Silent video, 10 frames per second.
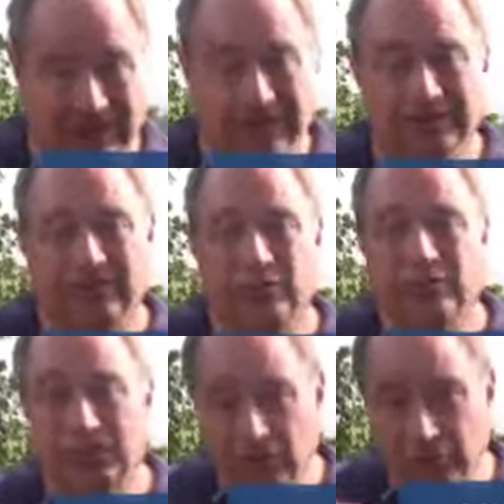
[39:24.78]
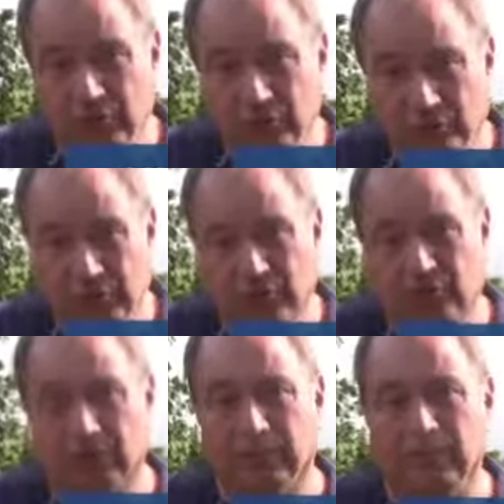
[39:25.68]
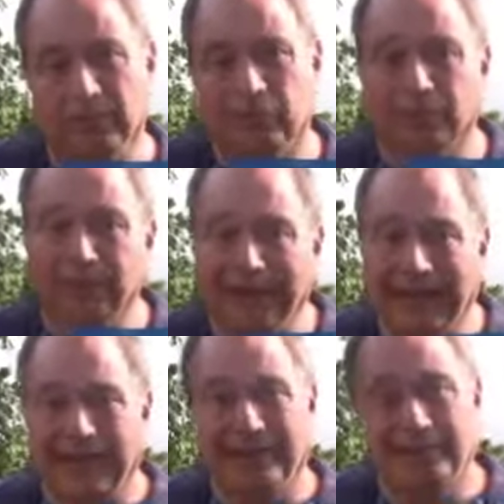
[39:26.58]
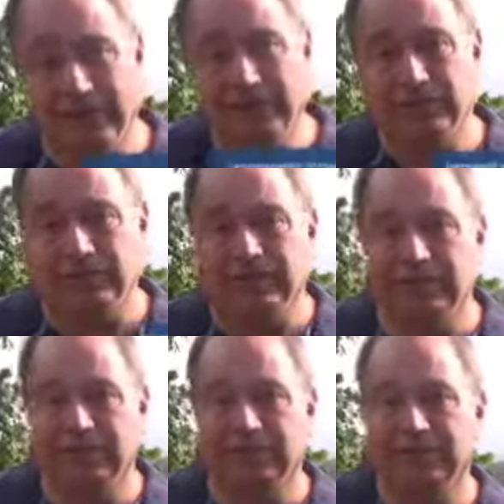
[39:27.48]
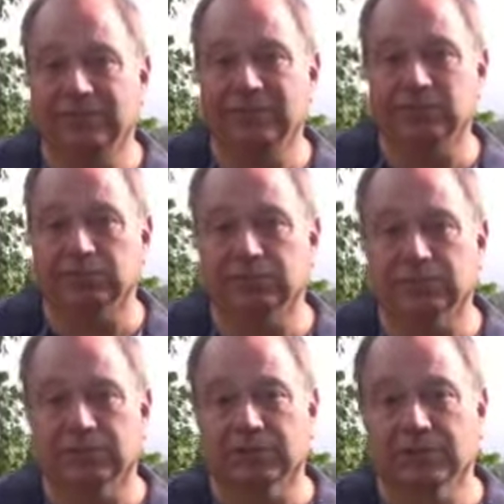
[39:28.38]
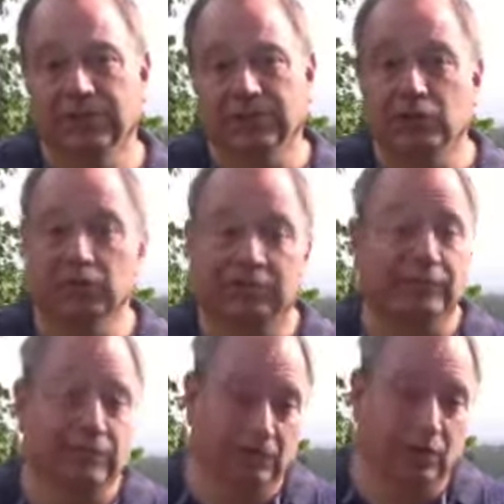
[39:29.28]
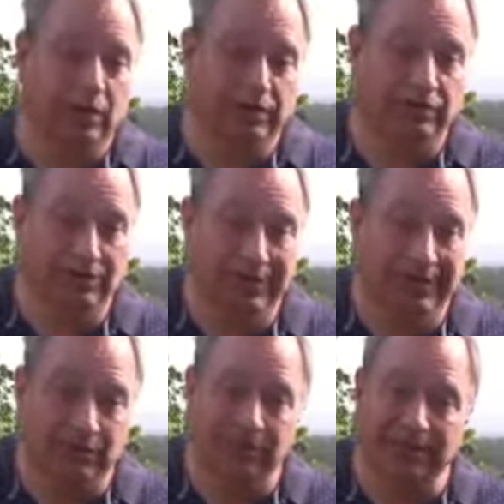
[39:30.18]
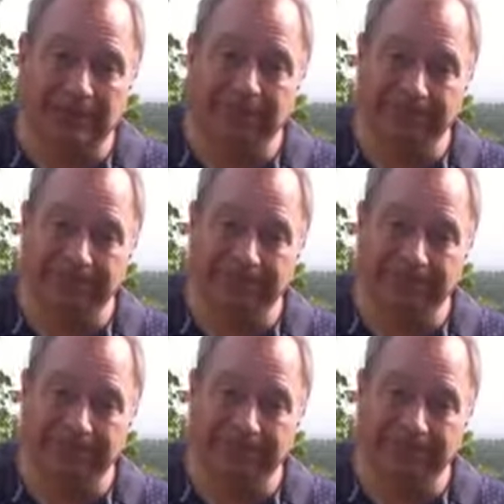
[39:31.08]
So you can use your plan for each of these individuals, usually for as long as you deal with them.